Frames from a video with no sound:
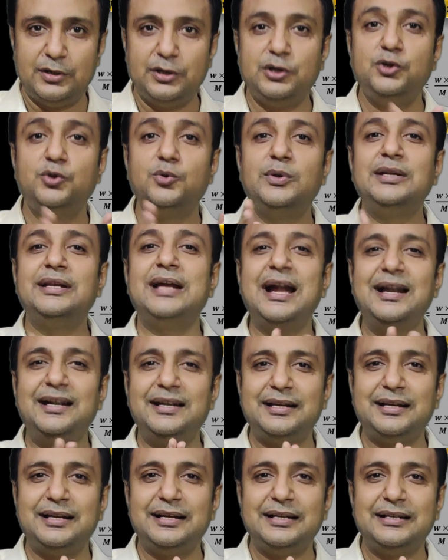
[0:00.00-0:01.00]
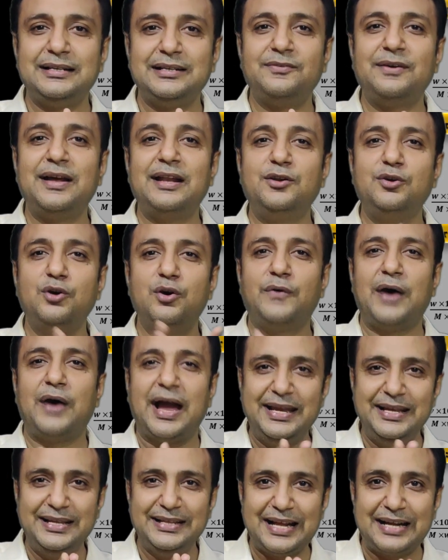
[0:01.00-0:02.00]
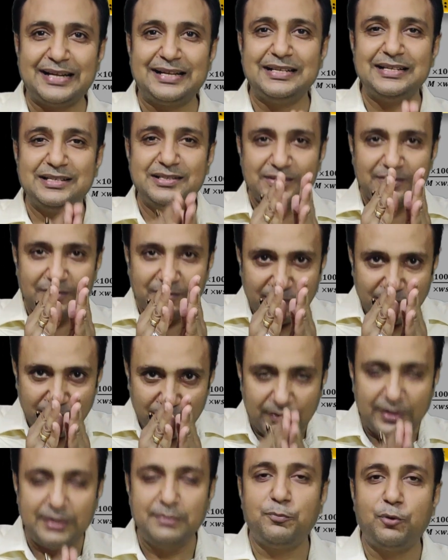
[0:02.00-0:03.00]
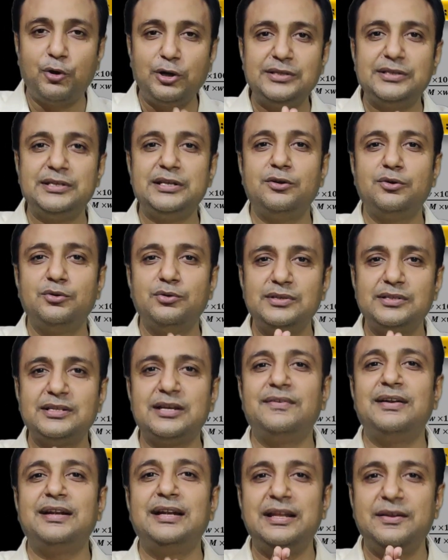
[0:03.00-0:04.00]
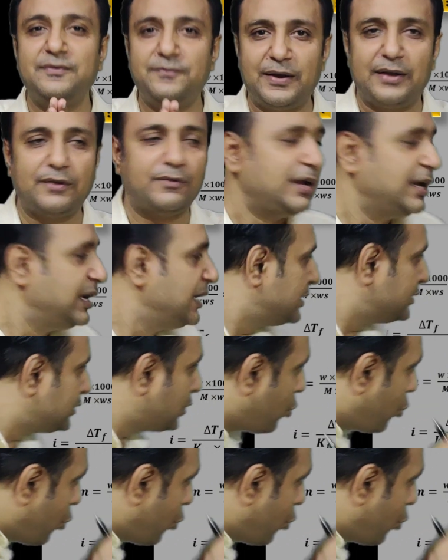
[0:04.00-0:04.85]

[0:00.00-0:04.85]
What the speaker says: you will get the value of I, that is 1.075. The